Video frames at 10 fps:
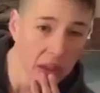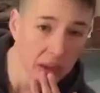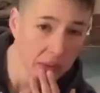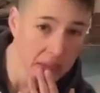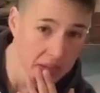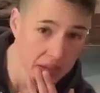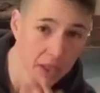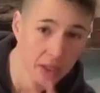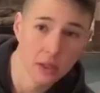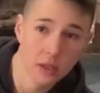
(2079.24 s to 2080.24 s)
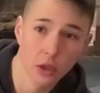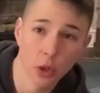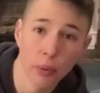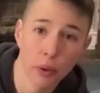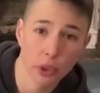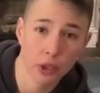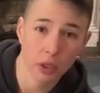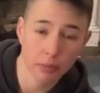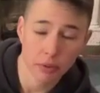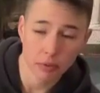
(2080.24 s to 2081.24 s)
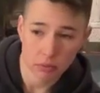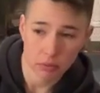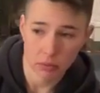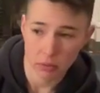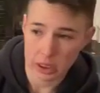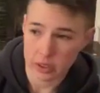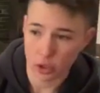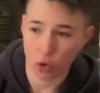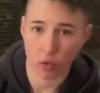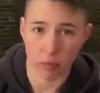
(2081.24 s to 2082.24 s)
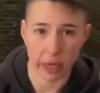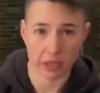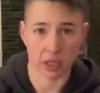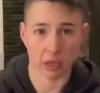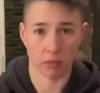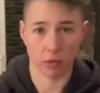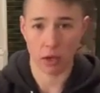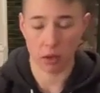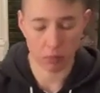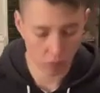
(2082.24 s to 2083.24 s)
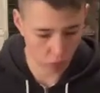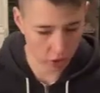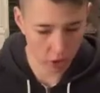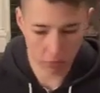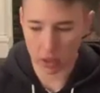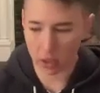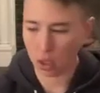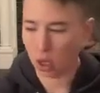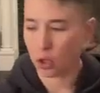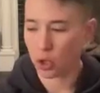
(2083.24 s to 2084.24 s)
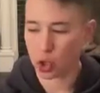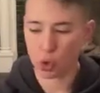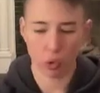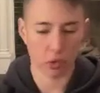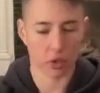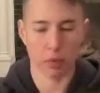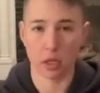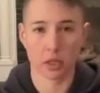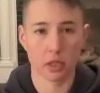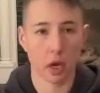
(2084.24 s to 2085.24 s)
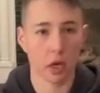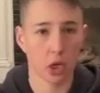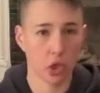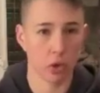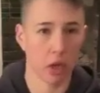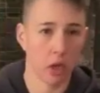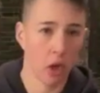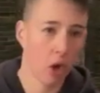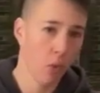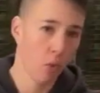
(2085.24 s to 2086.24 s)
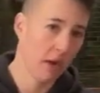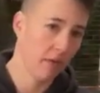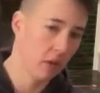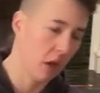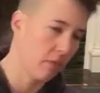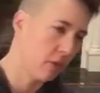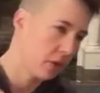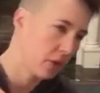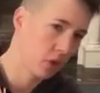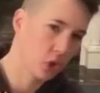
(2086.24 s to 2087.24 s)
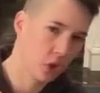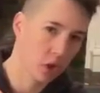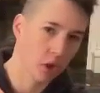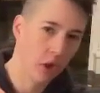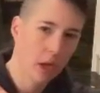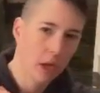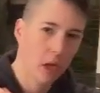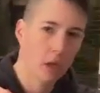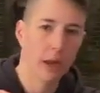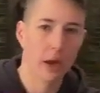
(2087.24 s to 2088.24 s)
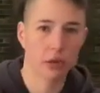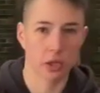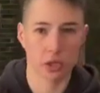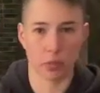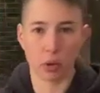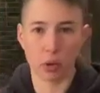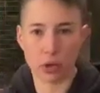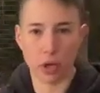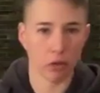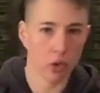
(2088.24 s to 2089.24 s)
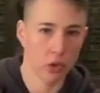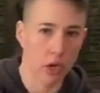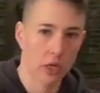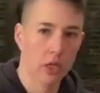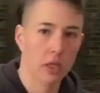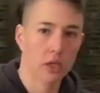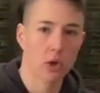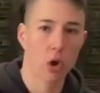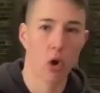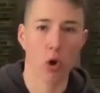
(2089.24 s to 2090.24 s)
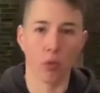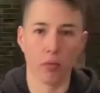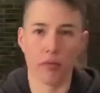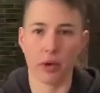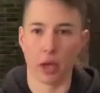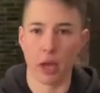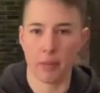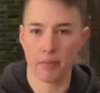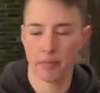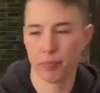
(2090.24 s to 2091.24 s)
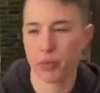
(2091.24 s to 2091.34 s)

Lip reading: I think of it is this: your push-up is human Maxine, right? We're human. The shoulder's a ball and socket joint. We have a lot of musculature. It allows us to protract, retract, and this is all fair game.